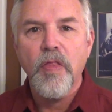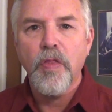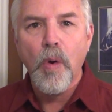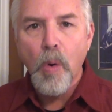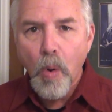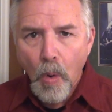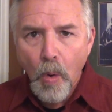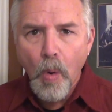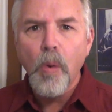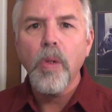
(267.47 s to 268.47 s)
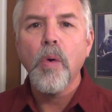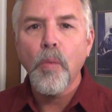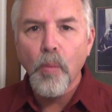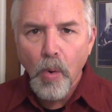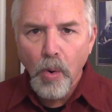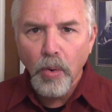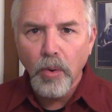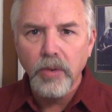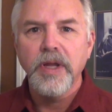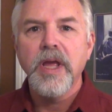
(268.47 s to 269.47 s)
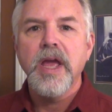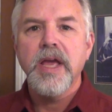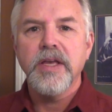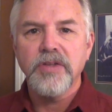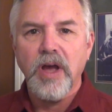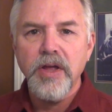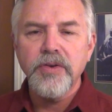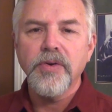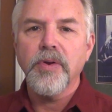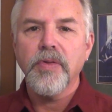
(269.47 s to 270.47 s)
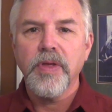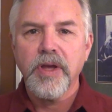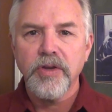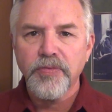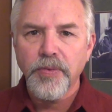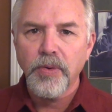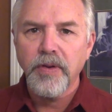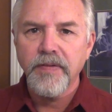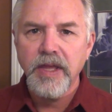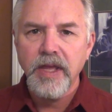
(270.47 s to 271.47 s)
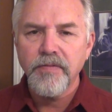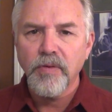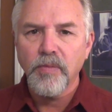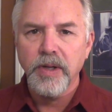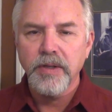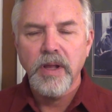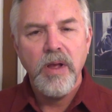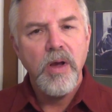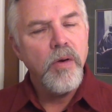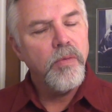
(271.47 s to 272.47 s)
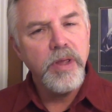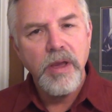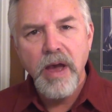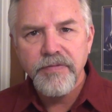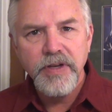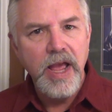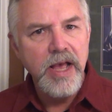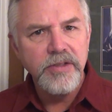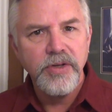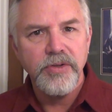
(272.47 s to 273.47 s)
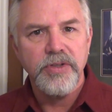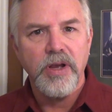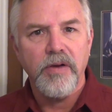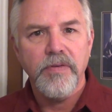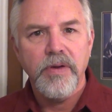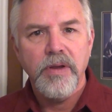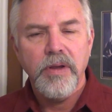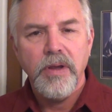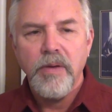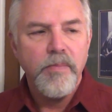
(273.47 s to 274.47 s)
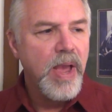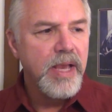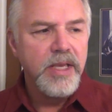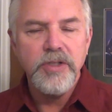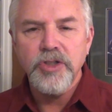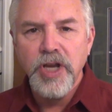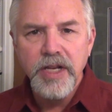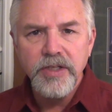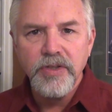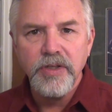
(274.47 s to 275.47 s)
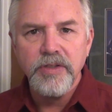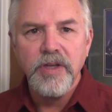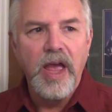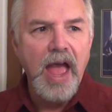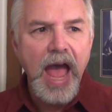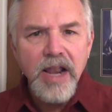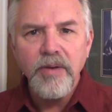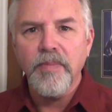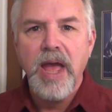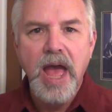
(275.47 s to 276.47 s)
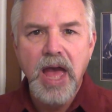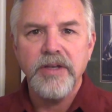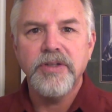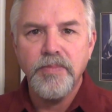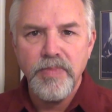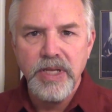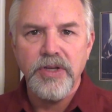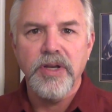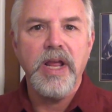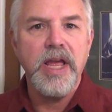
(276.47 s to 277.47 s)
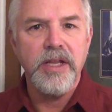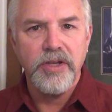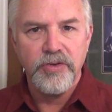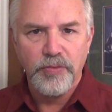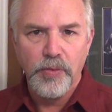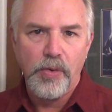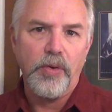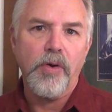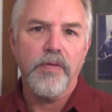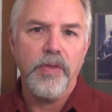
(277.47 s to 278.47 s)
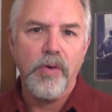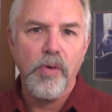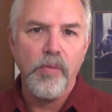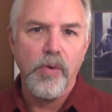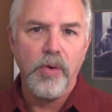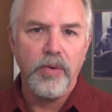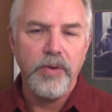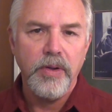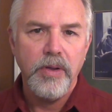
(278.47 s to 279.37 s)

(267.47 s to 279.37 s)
The whole world is under the control of the evil one. Well, you have to ask yourself, back in Genesis, Adam had dominion and control over the whole world.